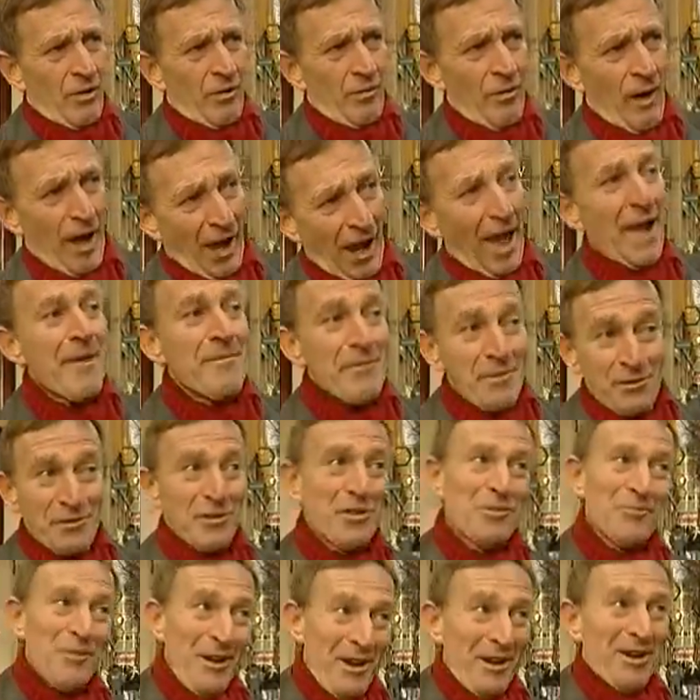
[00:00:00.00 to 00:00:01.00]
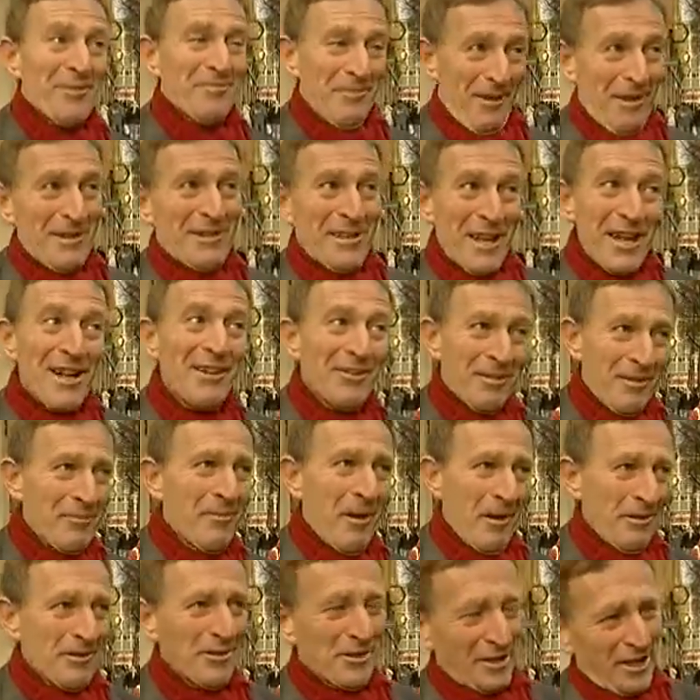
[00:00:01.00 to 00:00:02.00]
Well, I'm not so worried myself
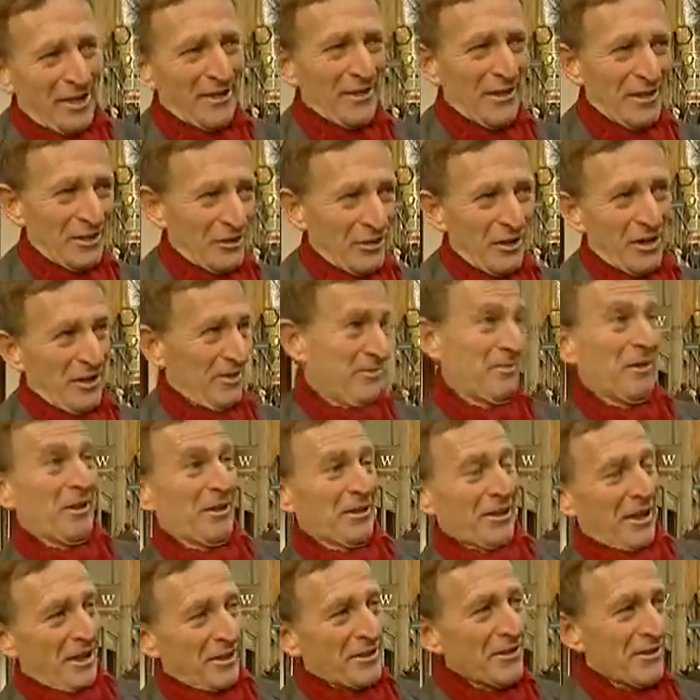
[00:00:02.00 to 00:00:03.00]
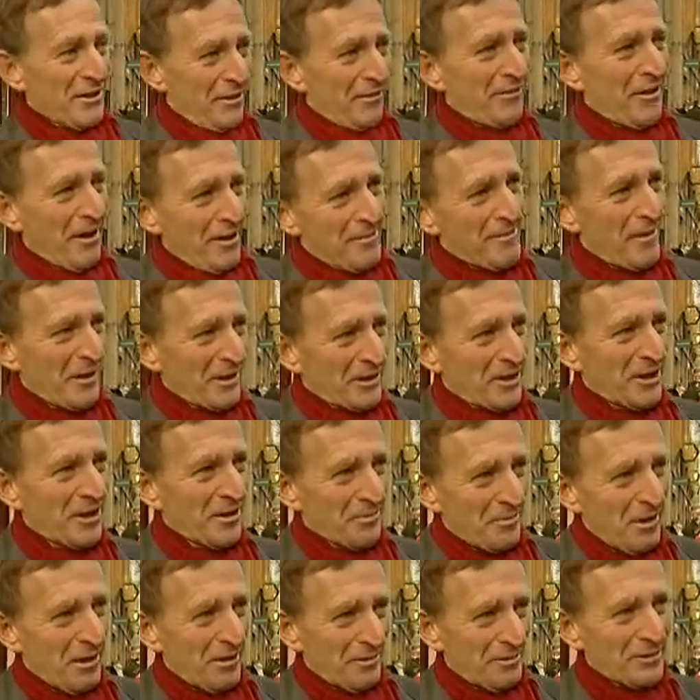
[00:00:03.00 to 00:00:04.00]
about savings rates because I don't have very much in the
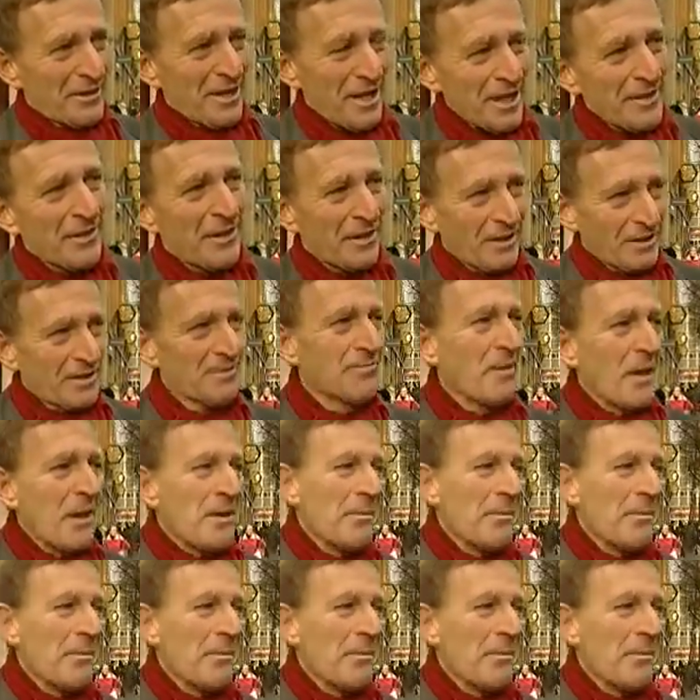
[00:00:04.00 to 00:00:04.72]
way of savings.